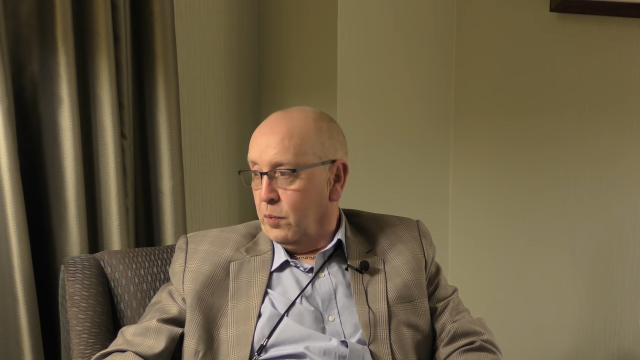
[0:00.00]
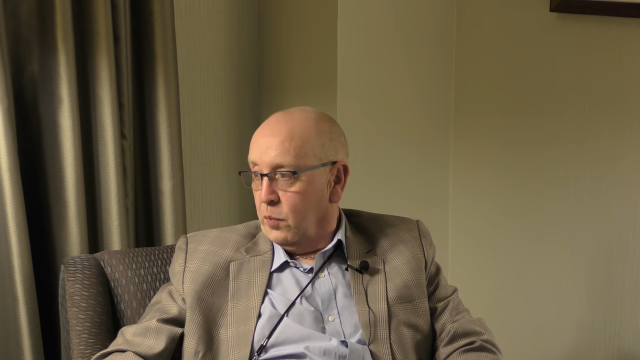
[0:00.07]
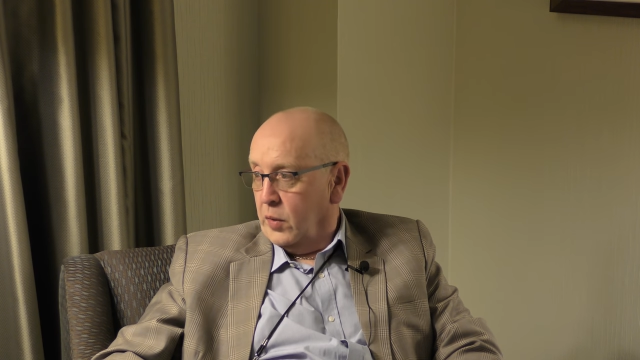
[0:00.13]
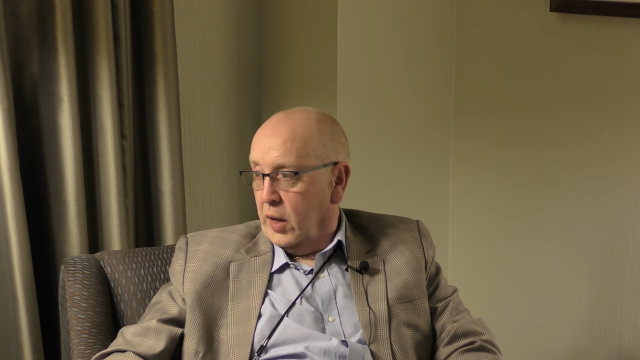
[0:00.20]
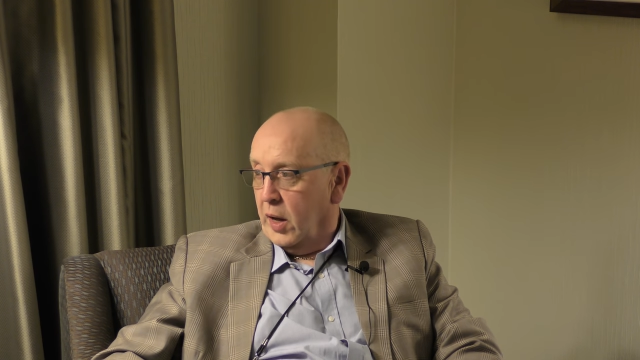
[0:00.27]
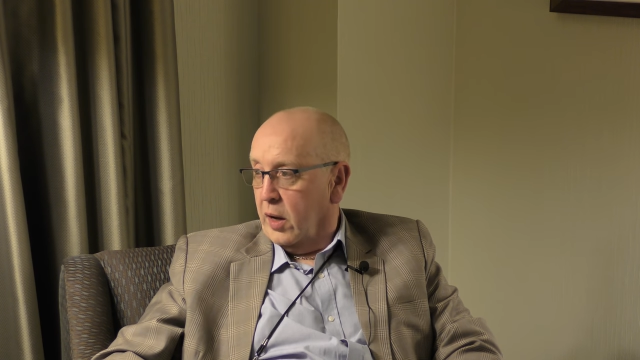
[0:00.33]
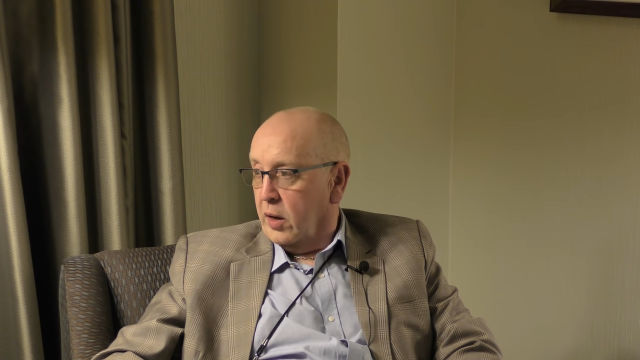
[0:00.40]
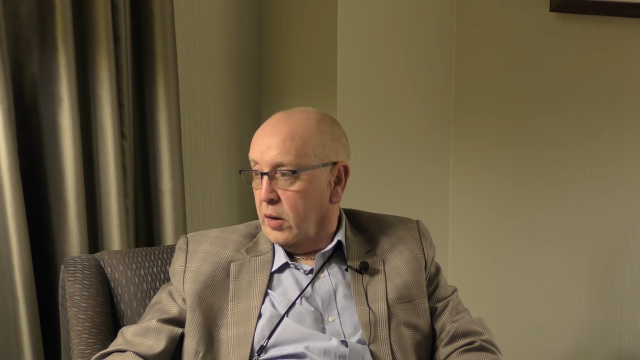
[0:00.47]

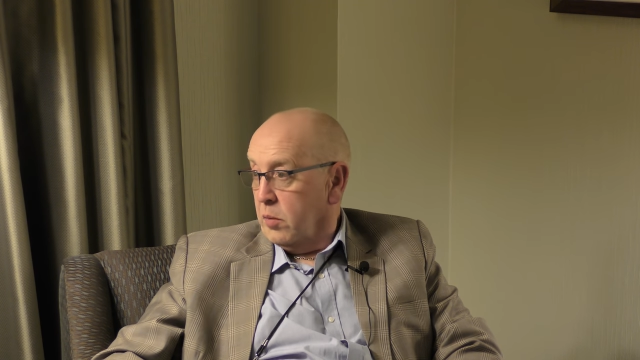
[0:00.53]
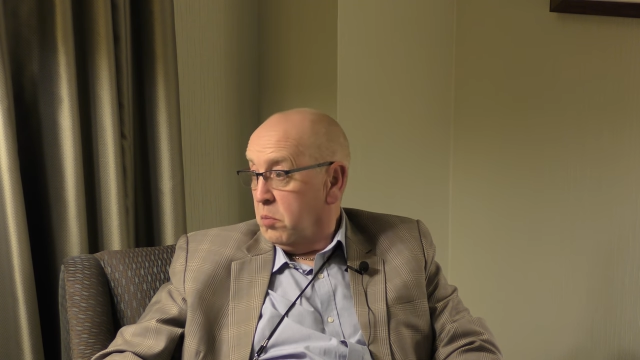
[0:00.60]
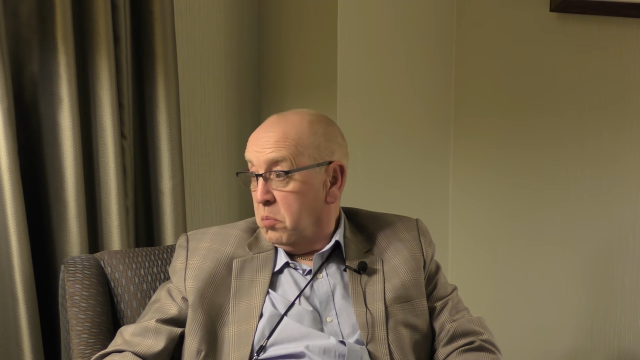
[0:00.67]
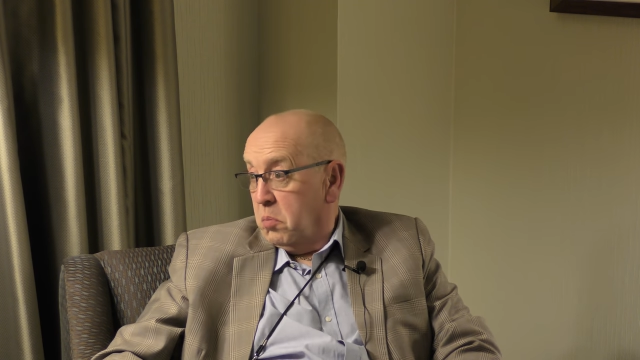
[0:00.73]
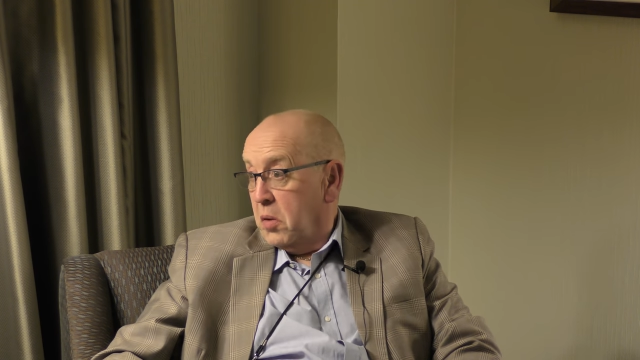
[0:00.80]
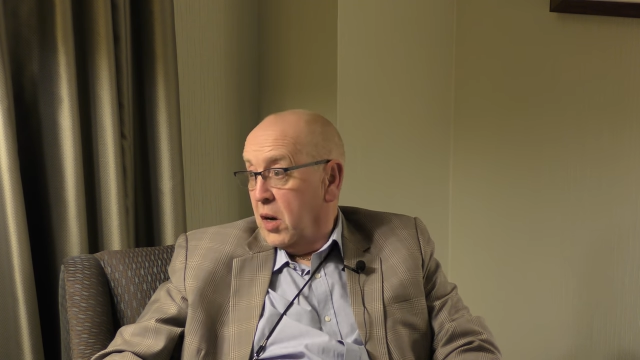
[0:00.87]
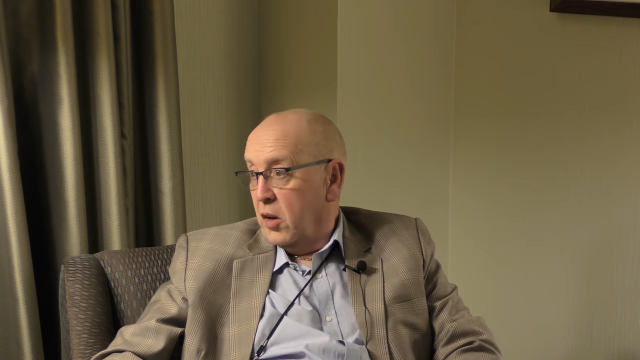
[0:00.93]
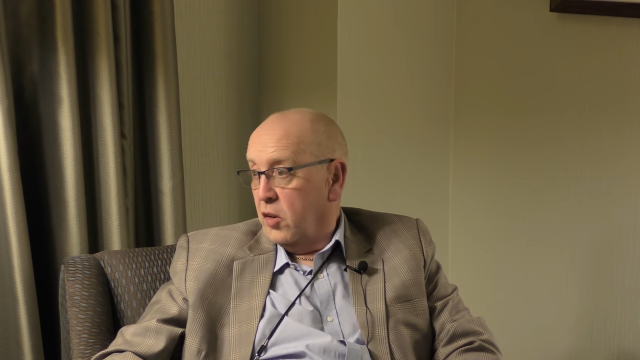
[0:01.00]
Yeah,
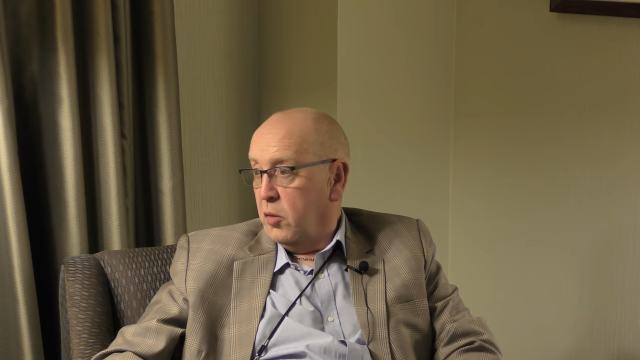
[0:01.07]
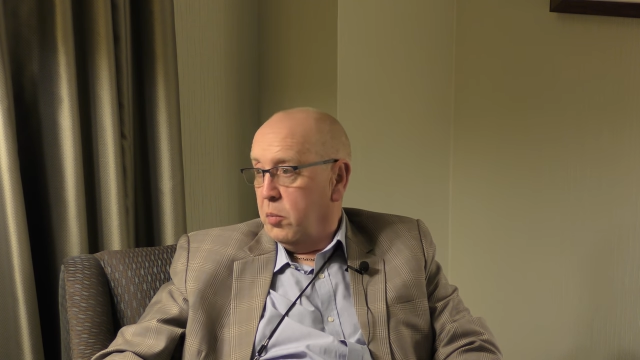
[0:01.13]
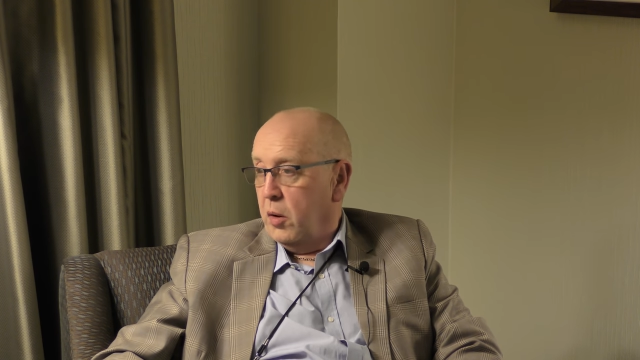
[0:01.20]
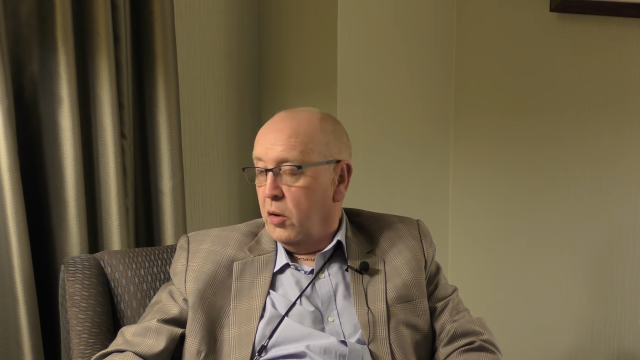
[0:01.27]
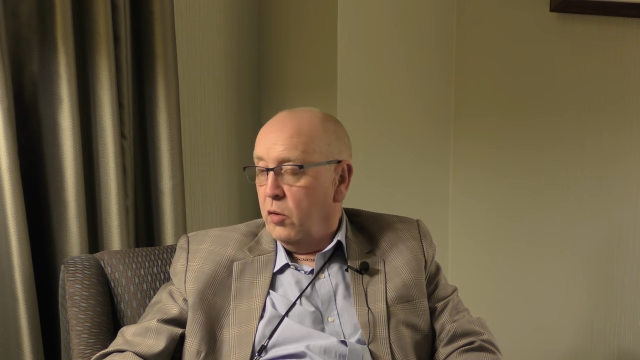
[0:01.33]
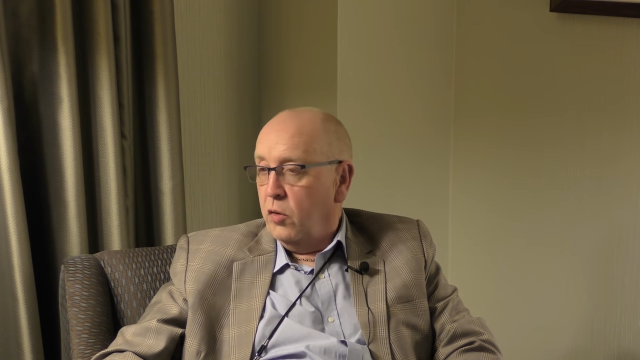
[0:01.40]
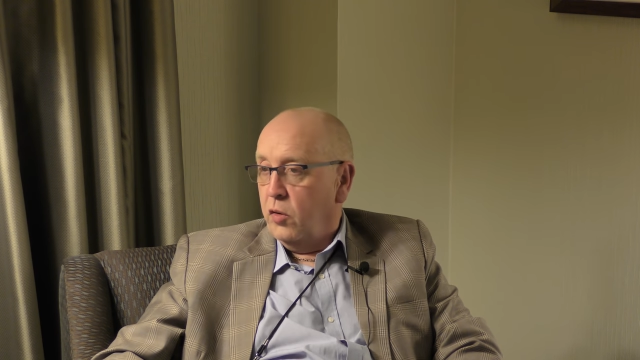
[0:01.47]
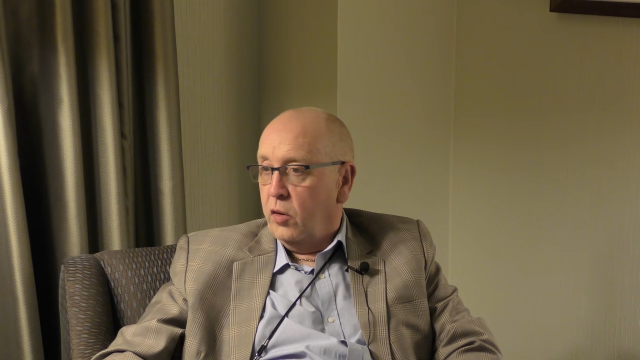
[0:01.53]
I
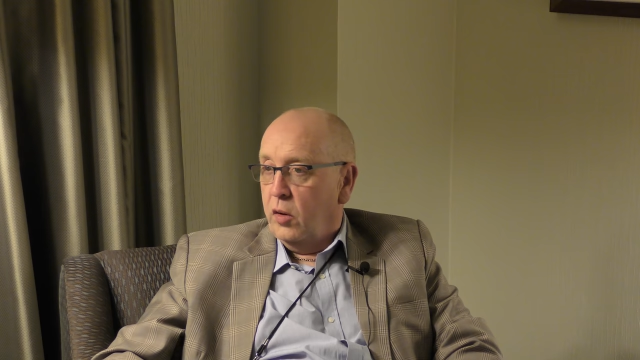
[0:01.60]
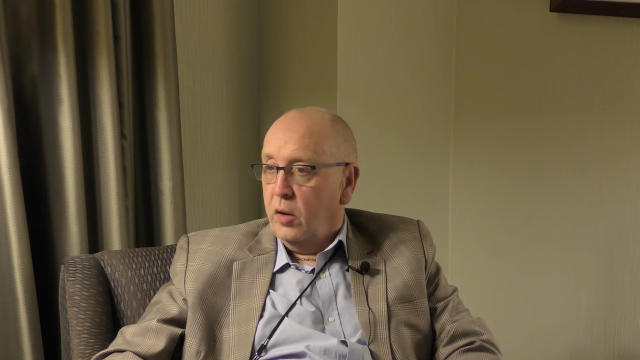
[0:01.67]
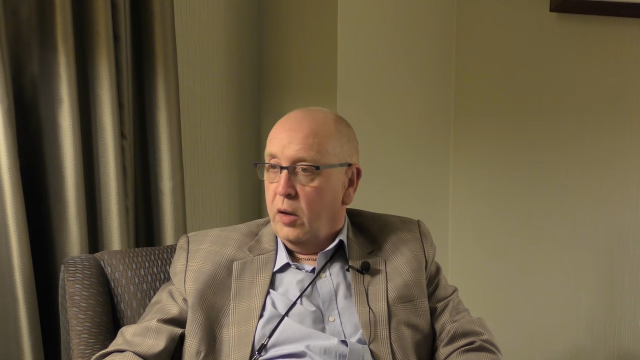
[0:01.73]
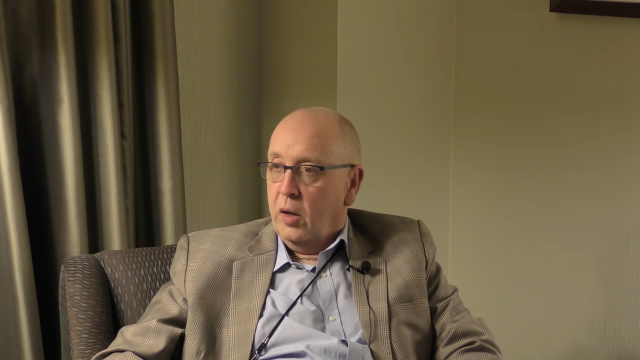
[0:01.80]
suppose.